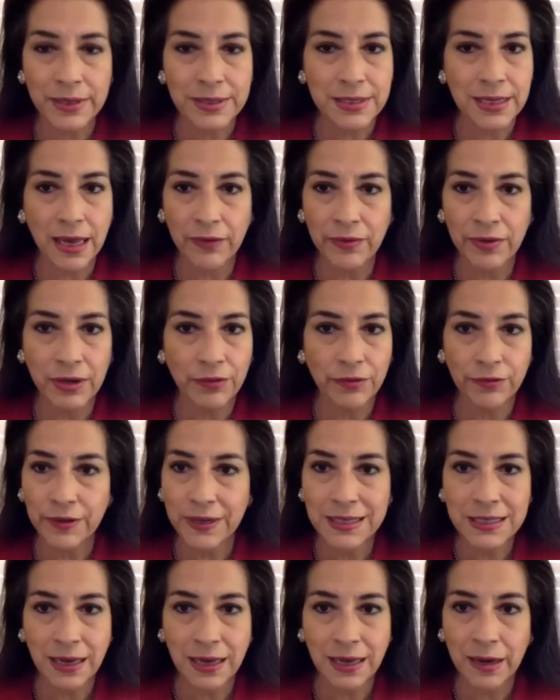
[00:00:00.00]
having a
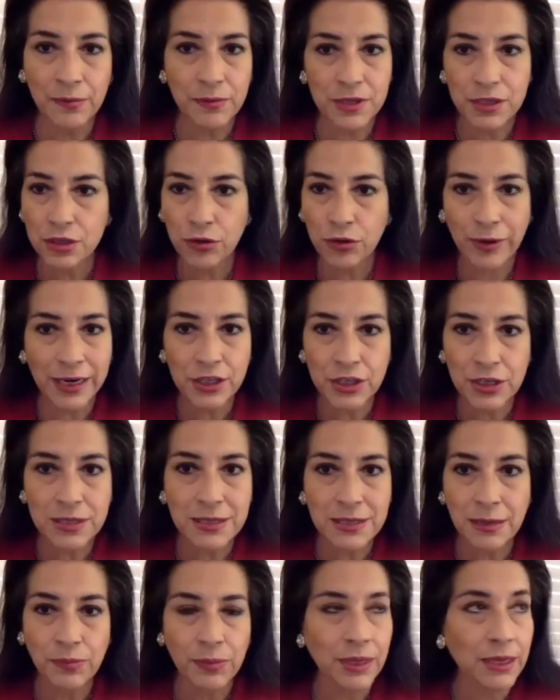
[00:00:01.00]
fun time just scratching
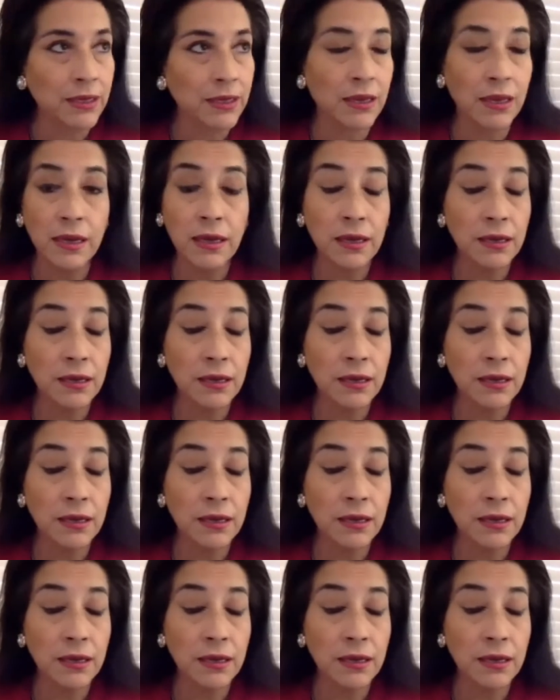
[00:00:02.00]
something.